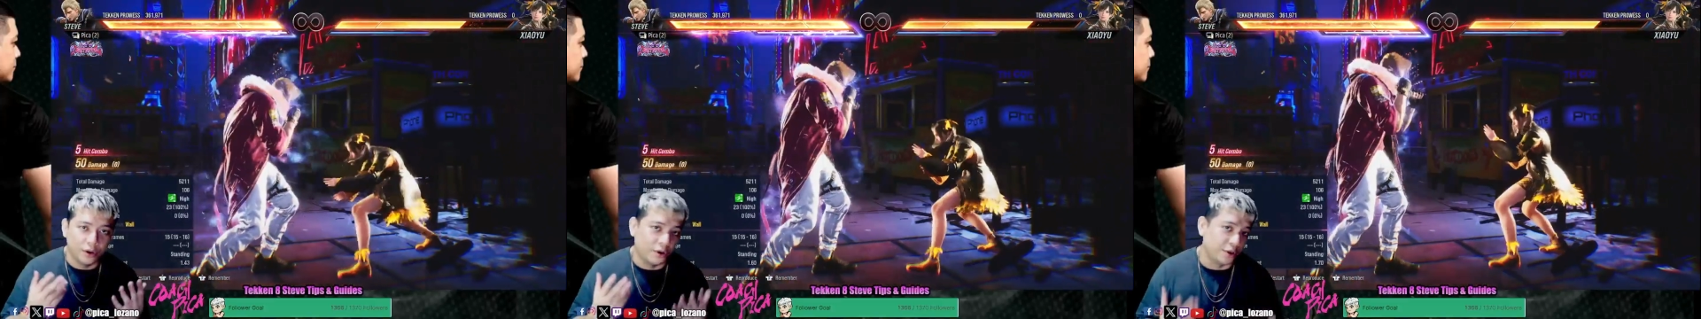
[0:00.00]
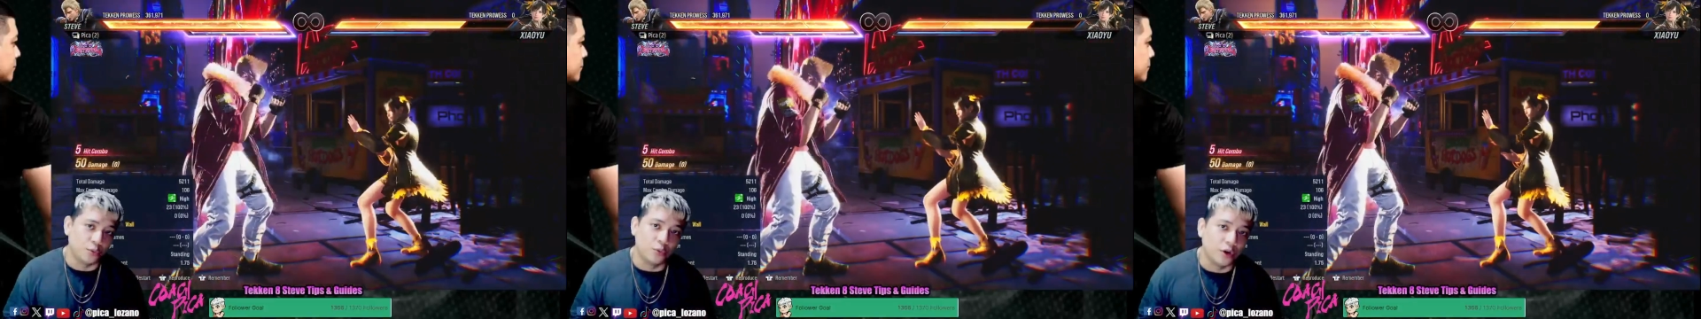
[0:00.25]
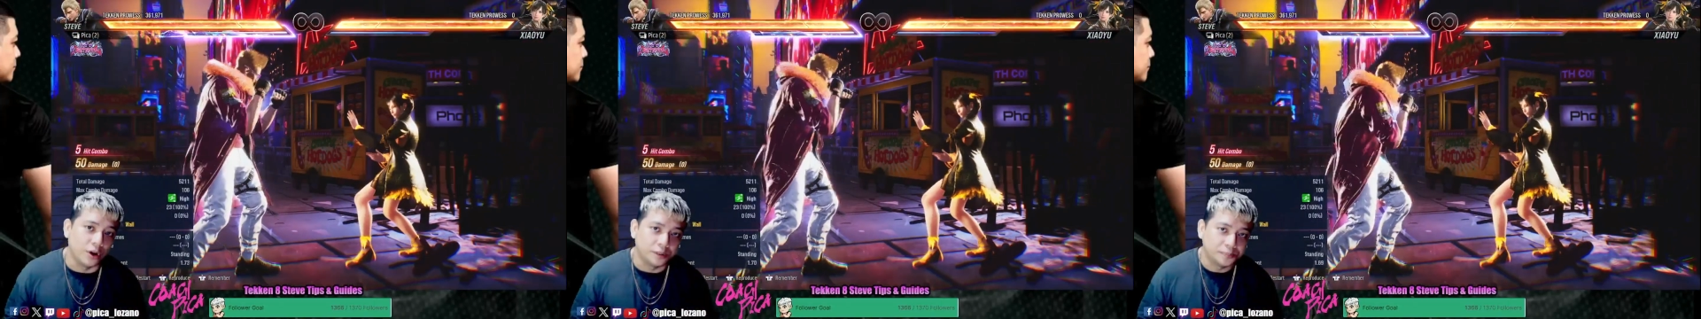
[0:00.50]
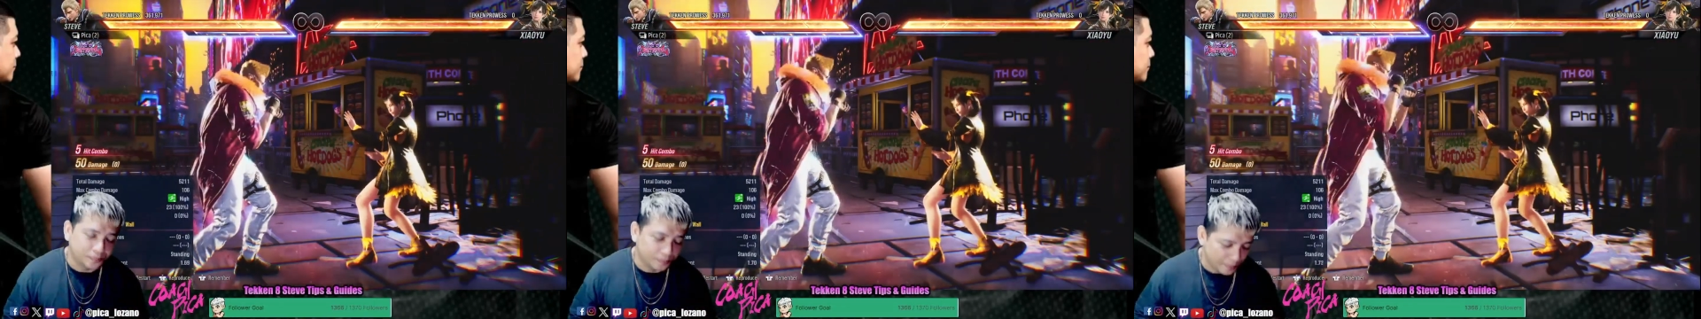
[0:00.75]
on the wall.
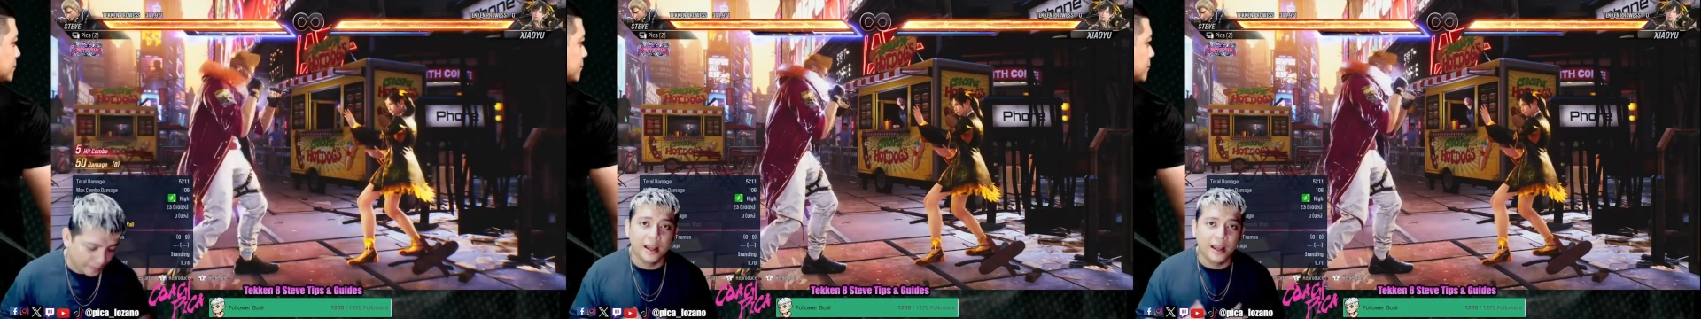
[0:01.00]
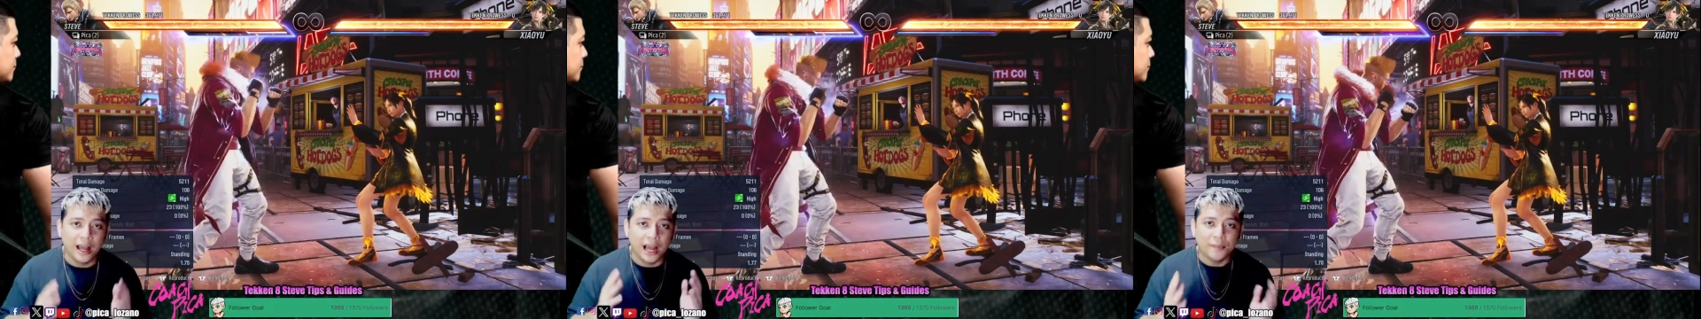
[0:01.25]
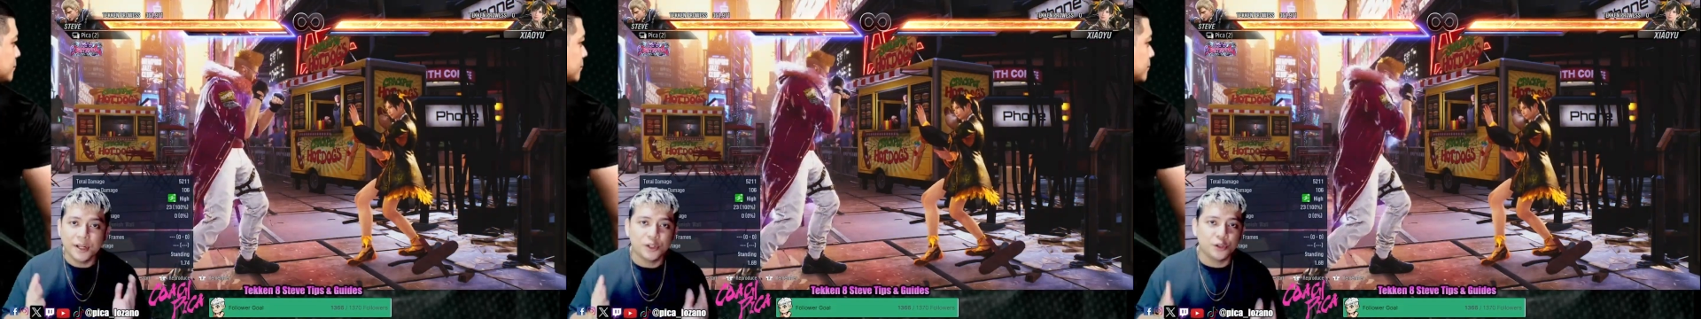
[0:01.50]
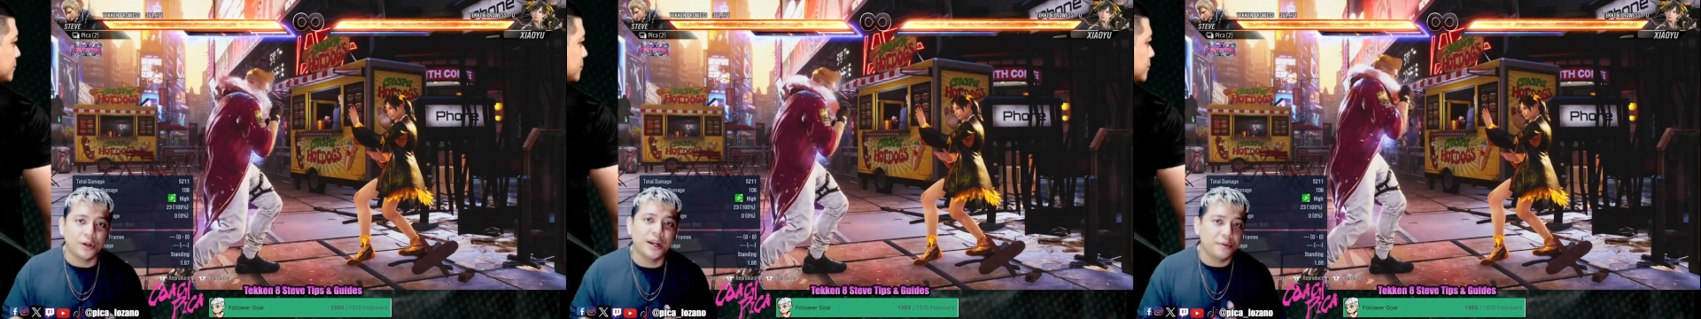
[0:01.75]
I'm gonna
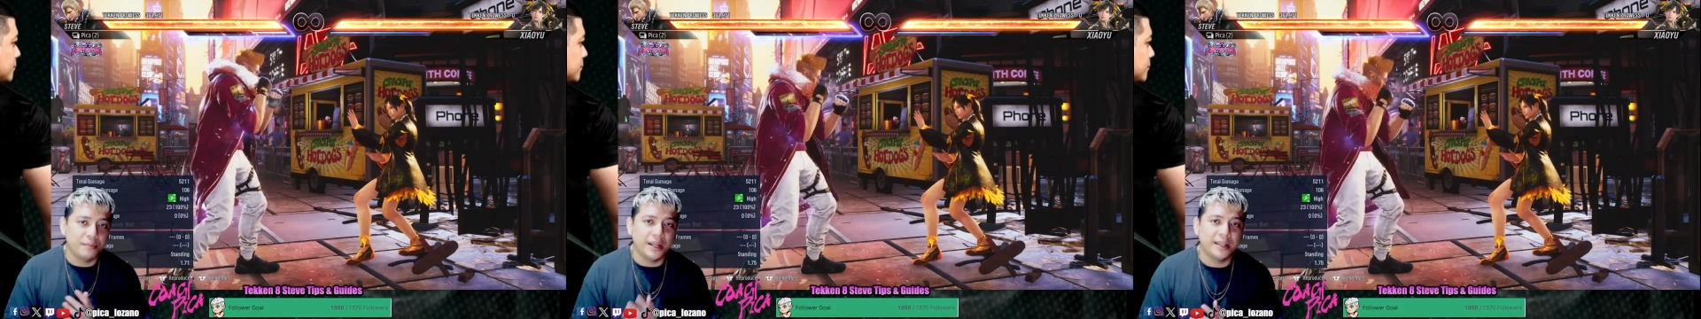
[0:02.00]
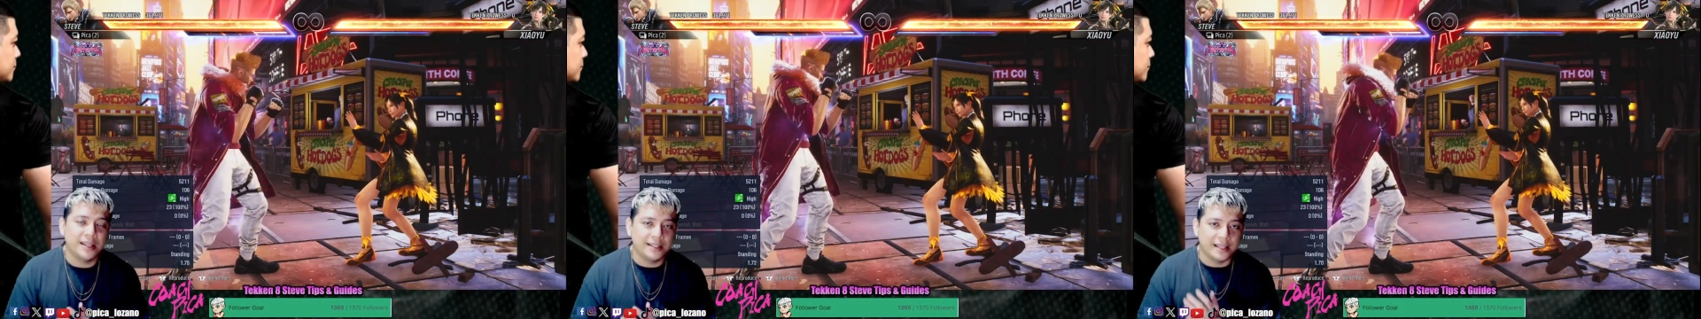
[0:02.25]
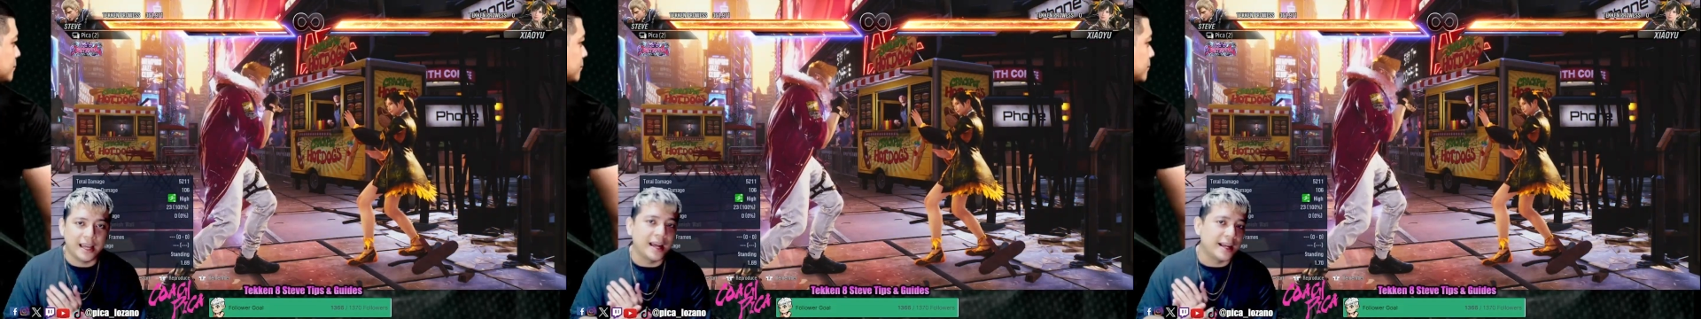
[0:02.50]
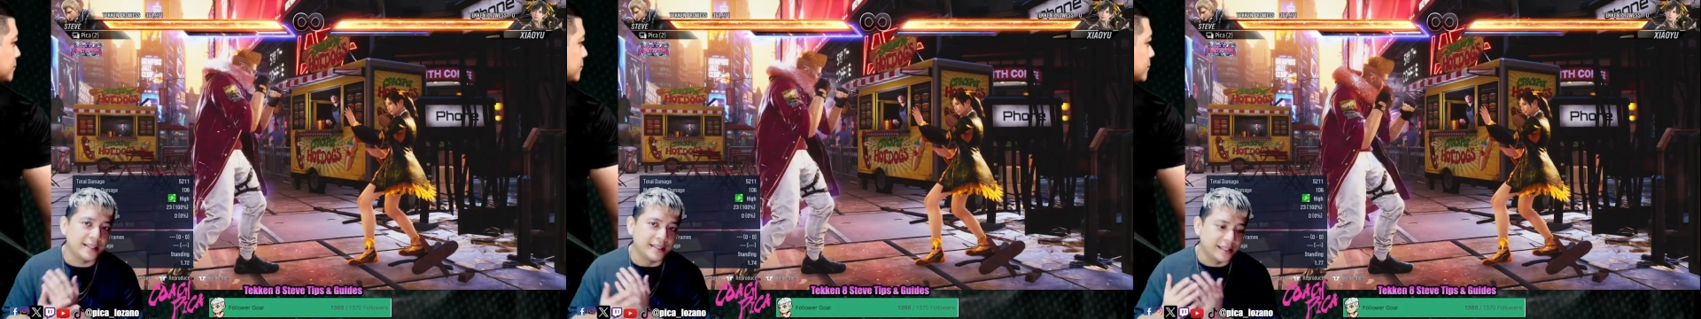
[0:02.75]
try to make this
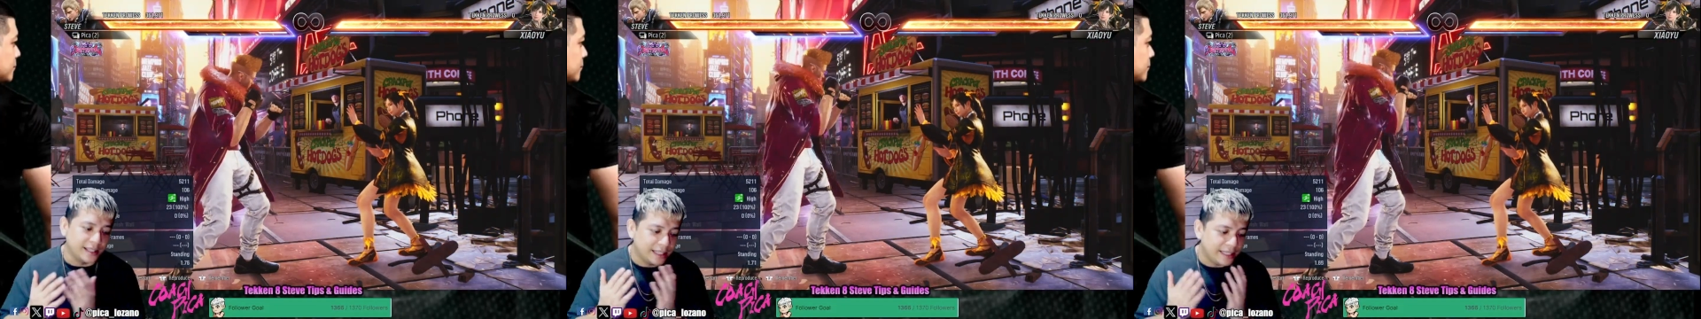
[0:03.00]
as